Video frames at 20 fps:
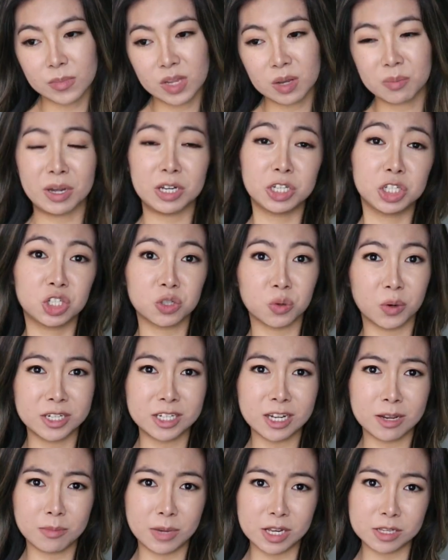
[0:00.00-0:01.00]
my
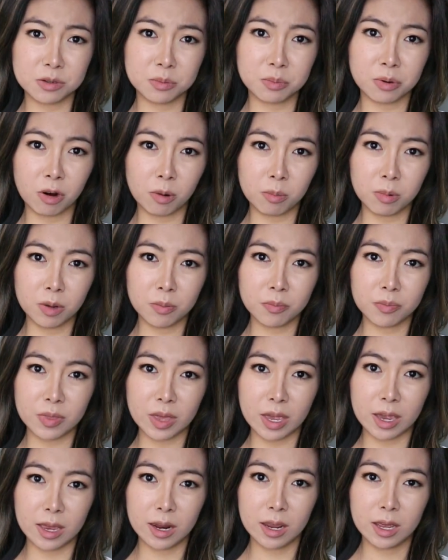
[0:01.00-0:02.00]
joint and muscle problem
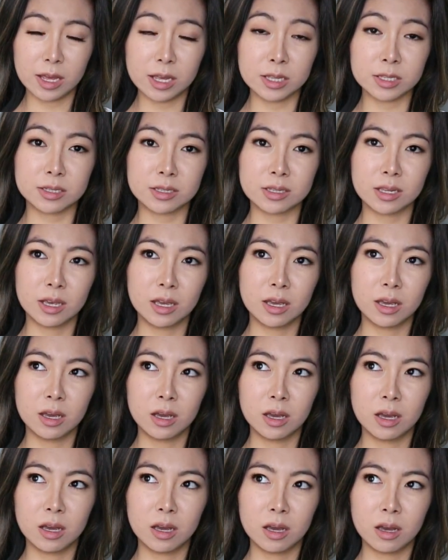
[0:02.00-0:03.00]
that is
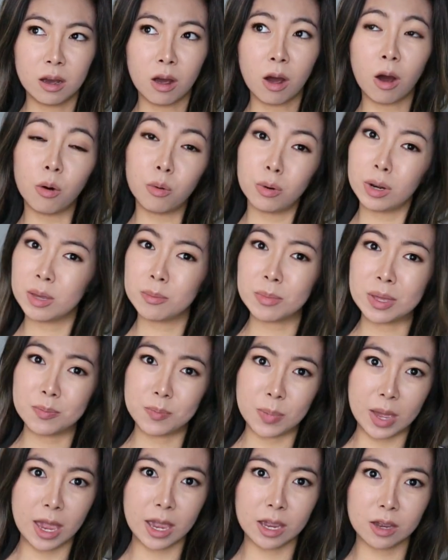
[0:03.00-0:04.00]
holding me
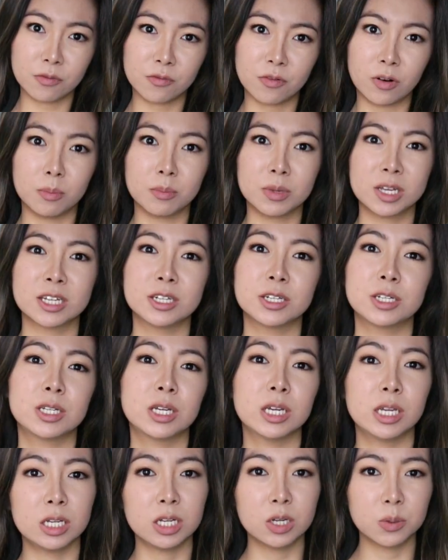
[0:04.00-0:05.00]
back from
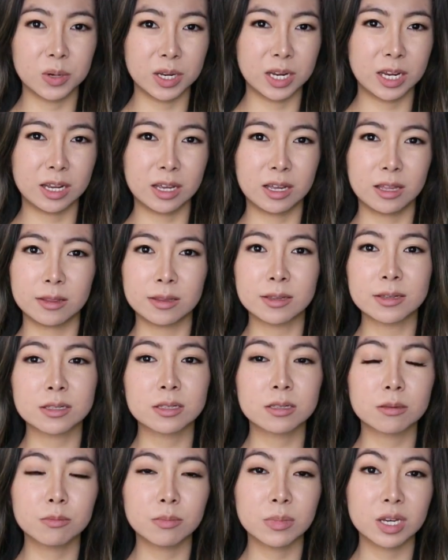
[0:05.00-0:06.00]
continuing
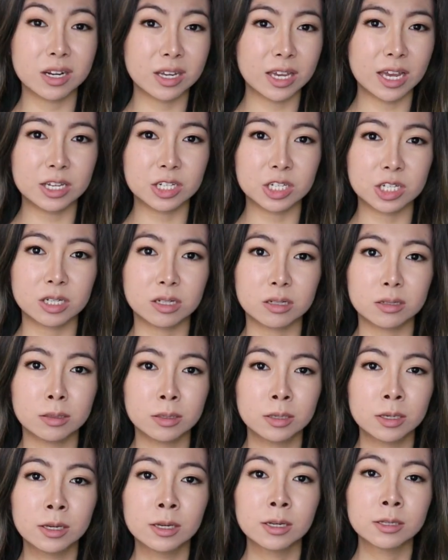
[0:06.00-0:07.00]
this medication.
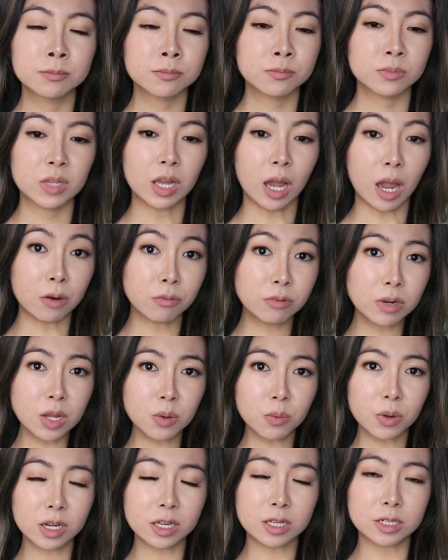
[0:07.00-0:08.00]
I really
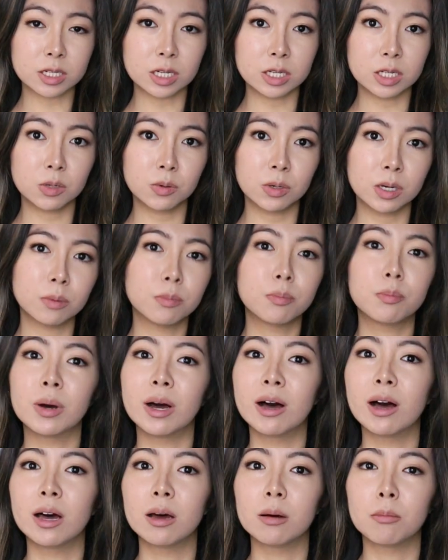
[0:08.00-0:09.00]
want to continue it,
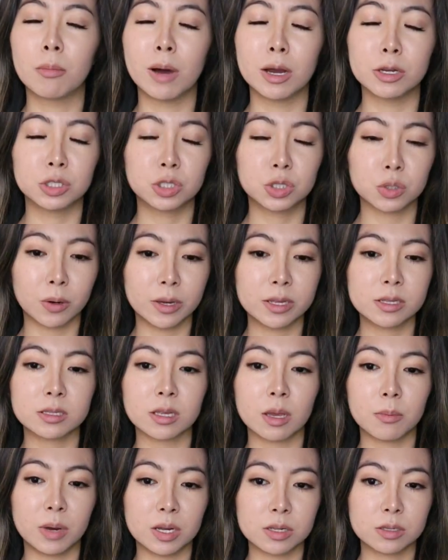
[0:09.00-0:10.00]
but my joints
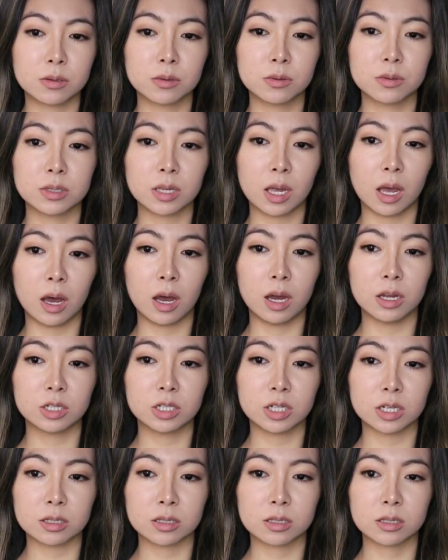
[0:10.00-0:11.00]
and muscles are
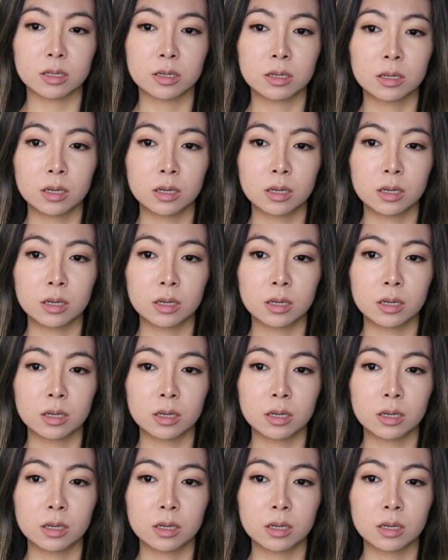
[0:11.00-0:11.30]
just